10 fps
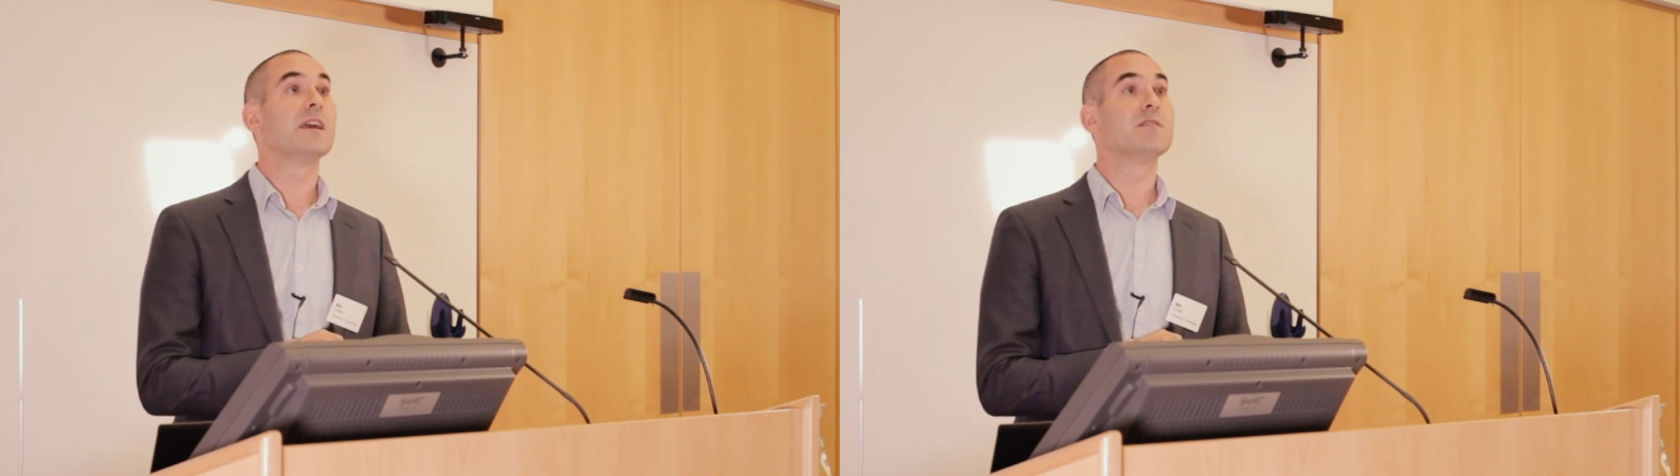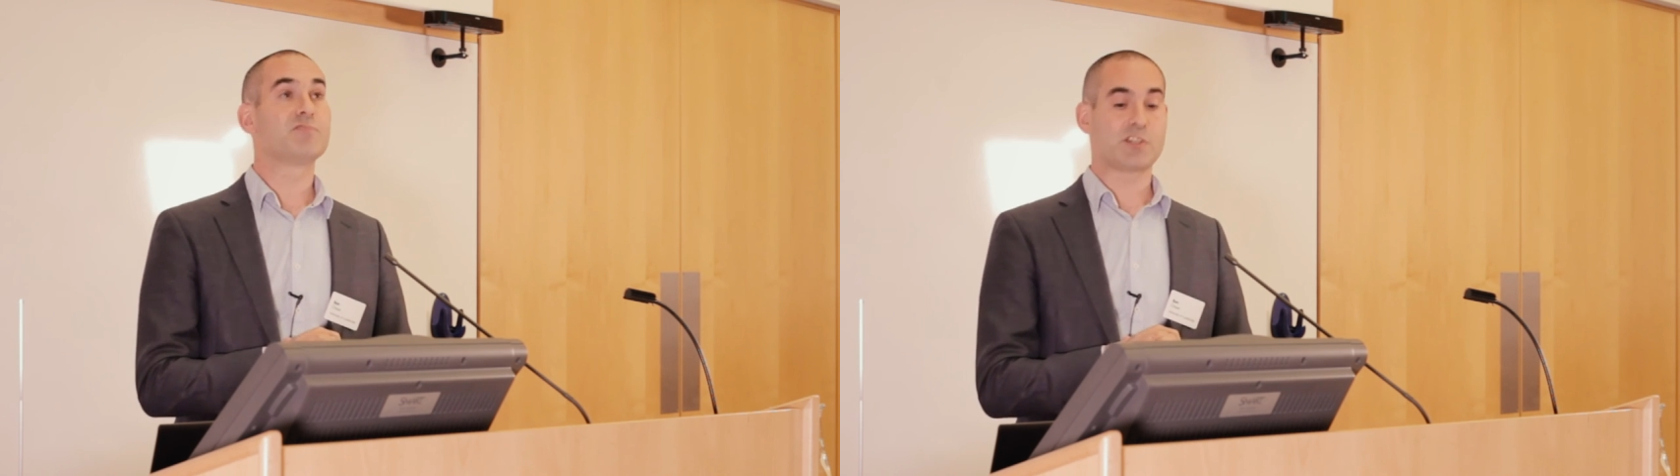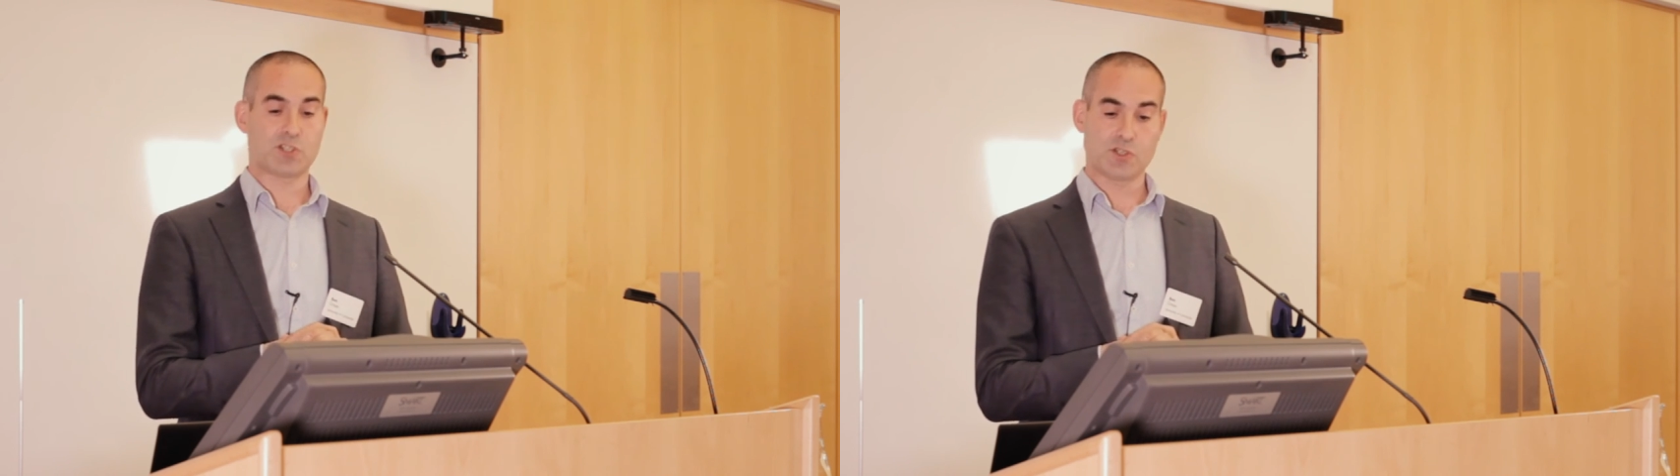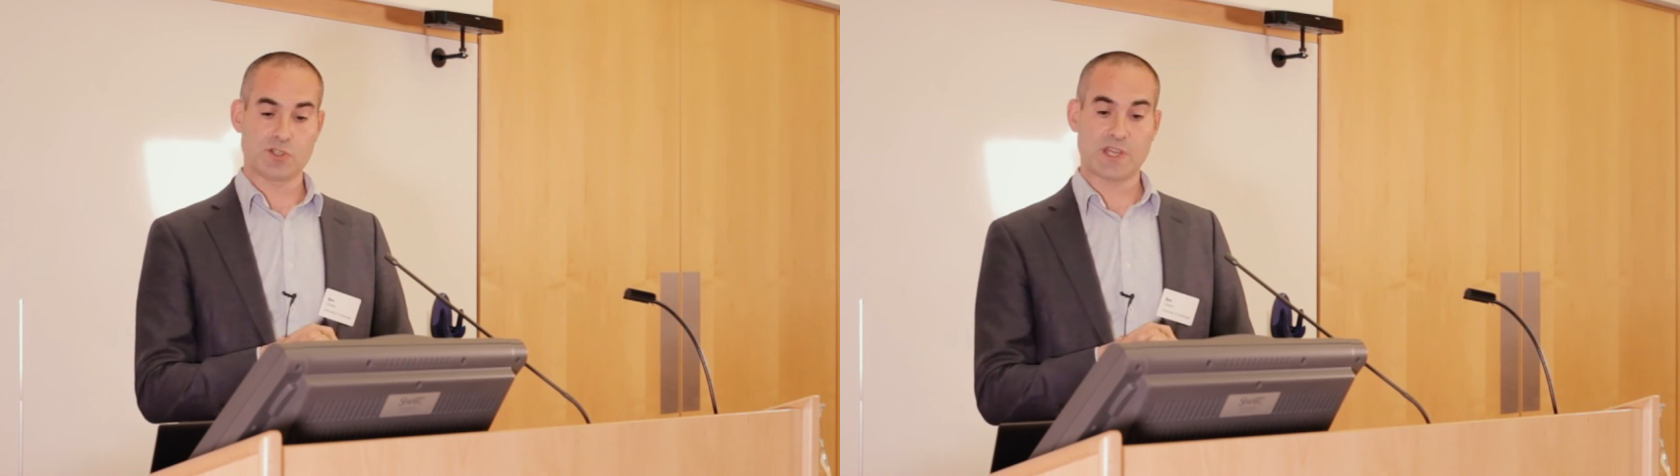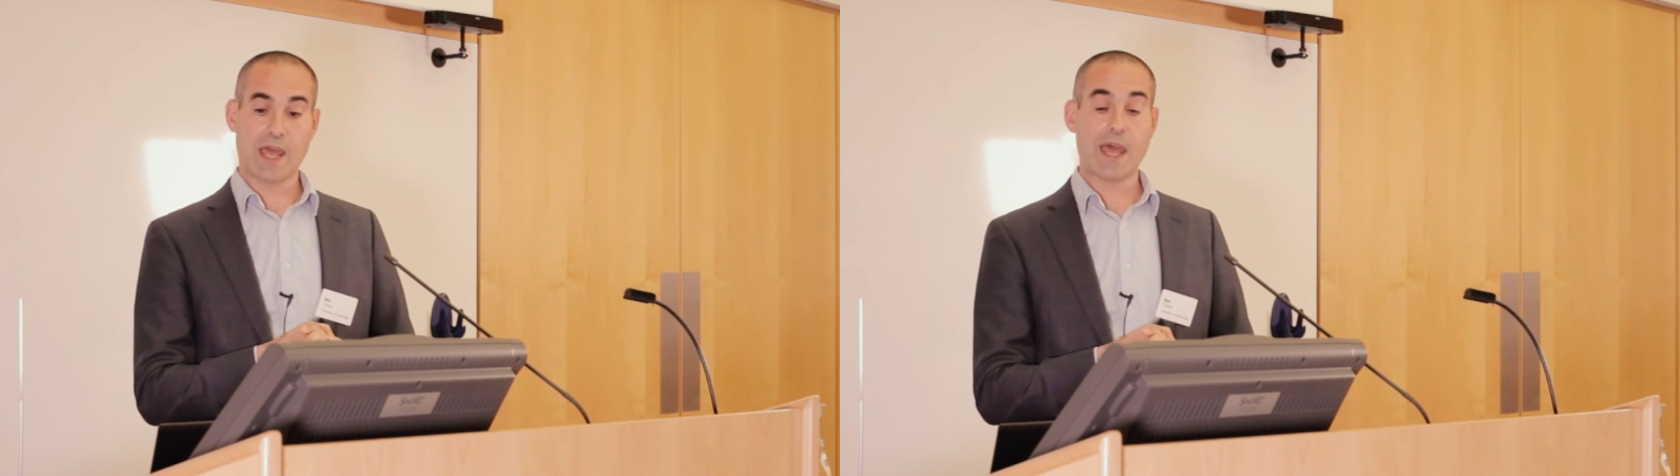In
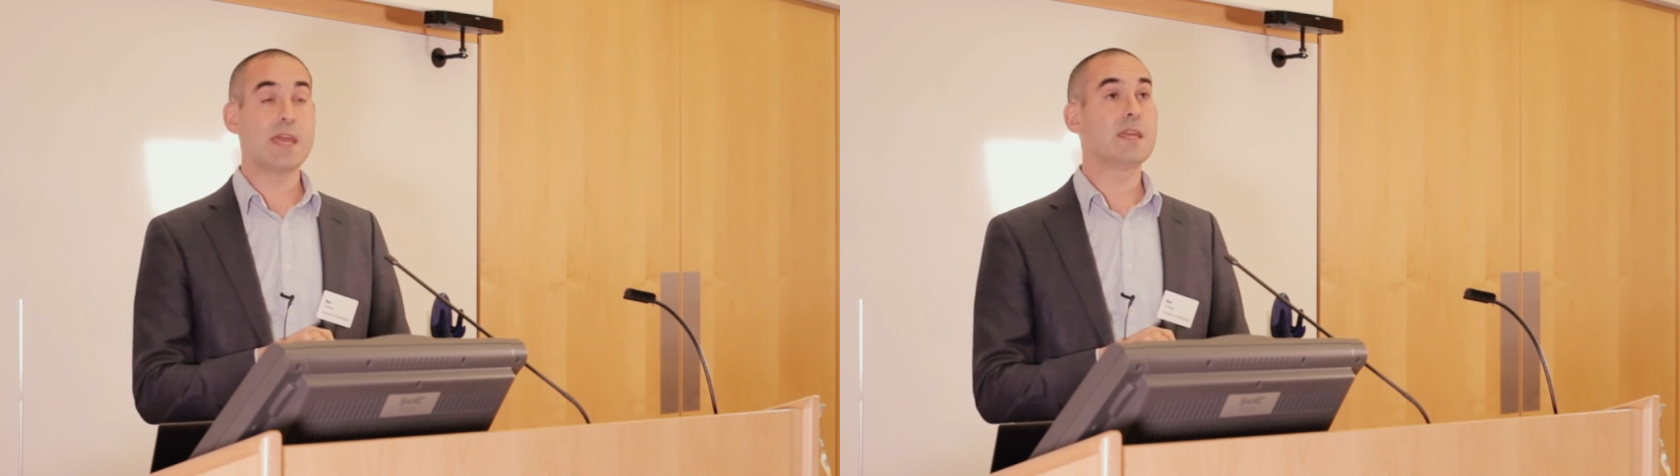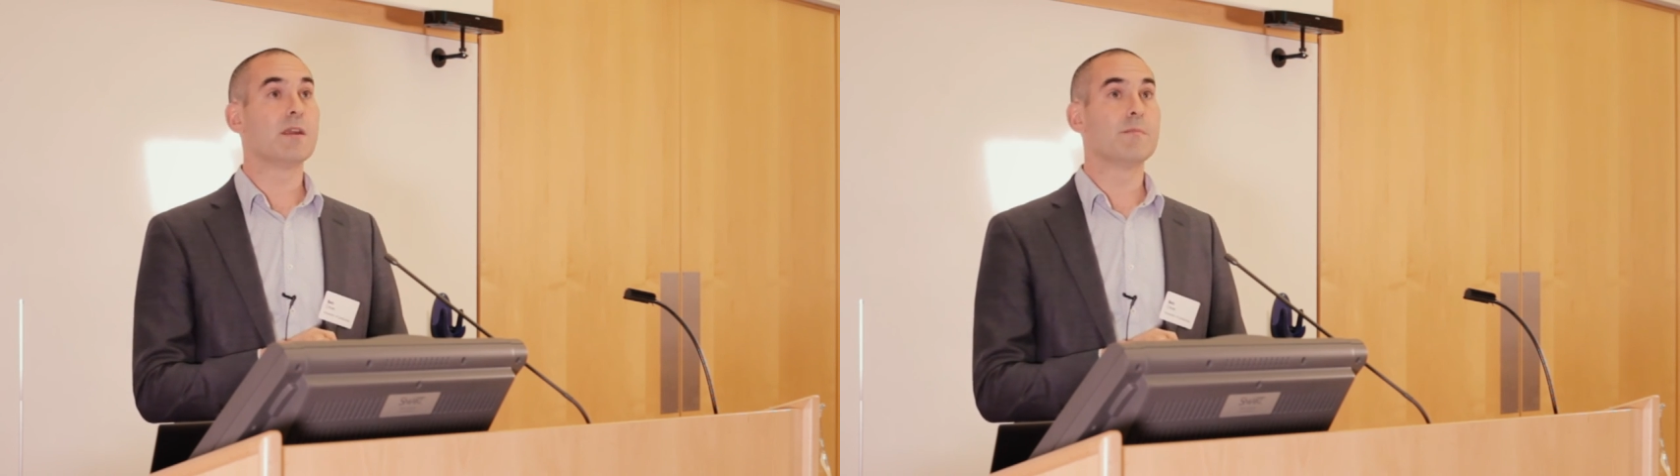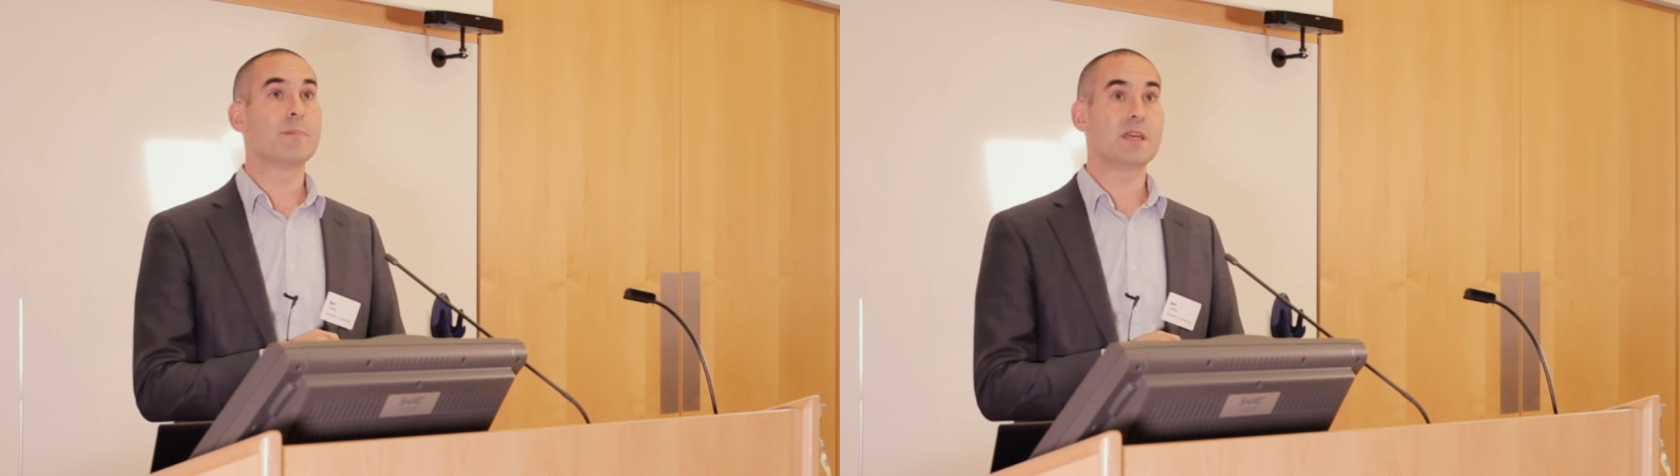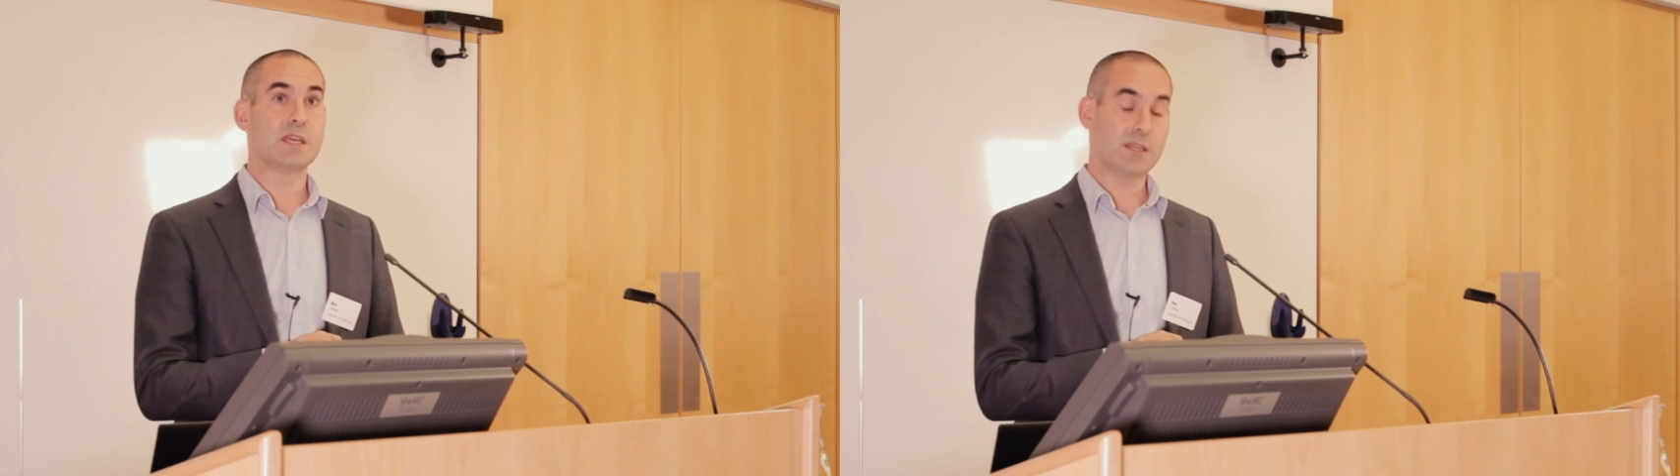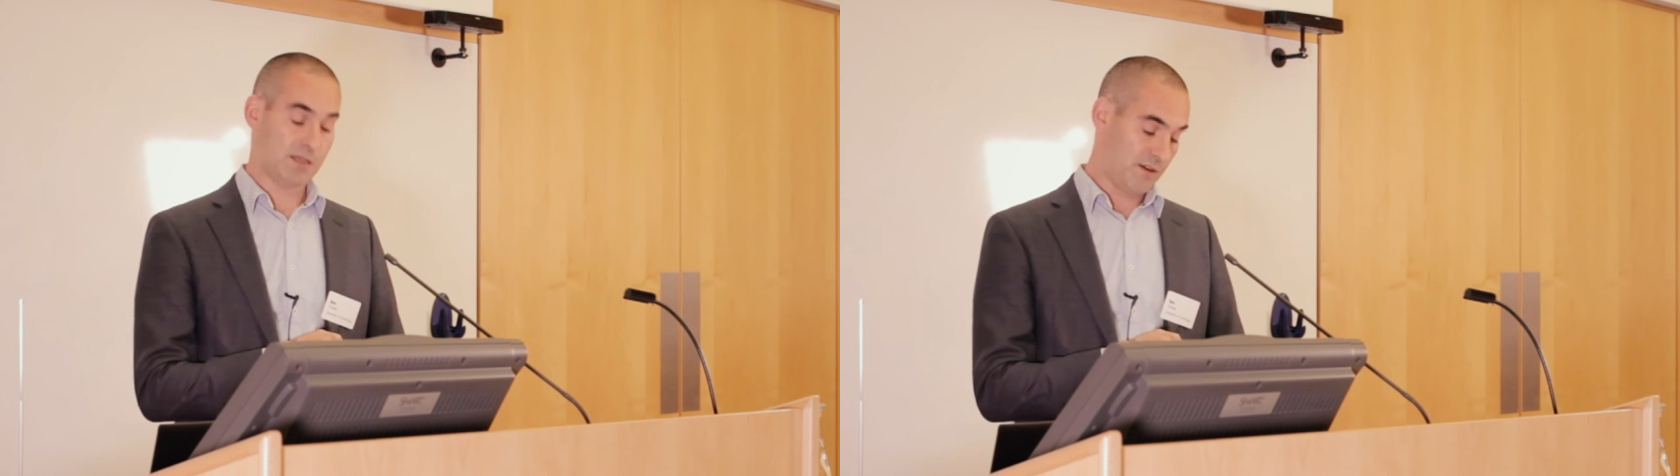prisons A and
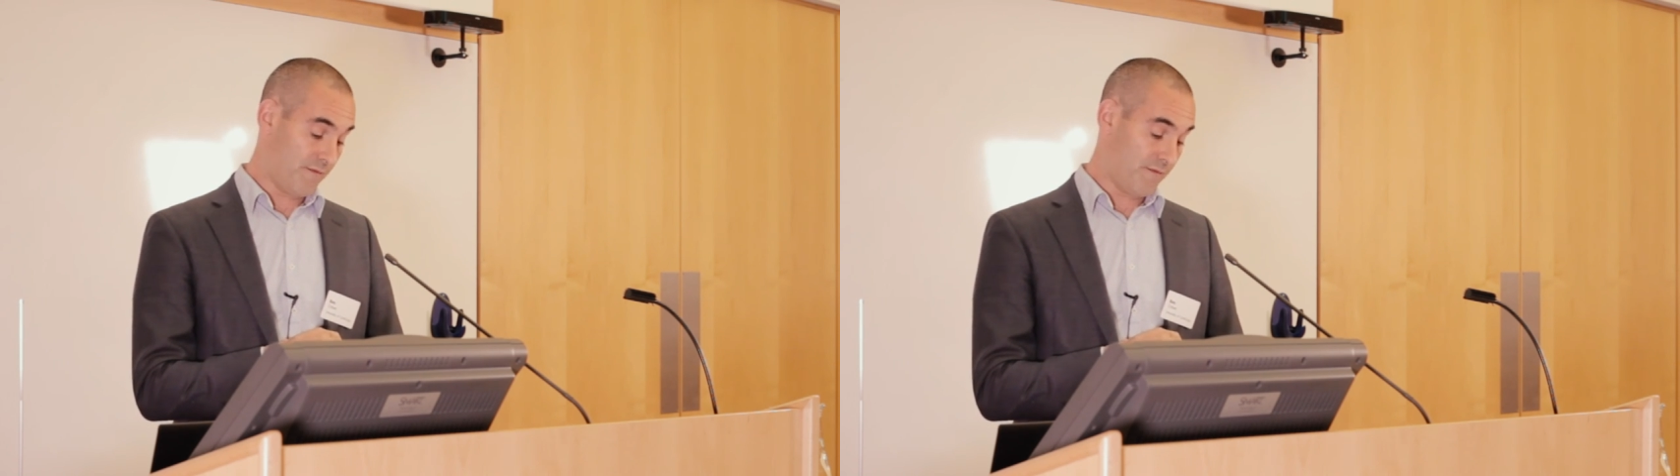B,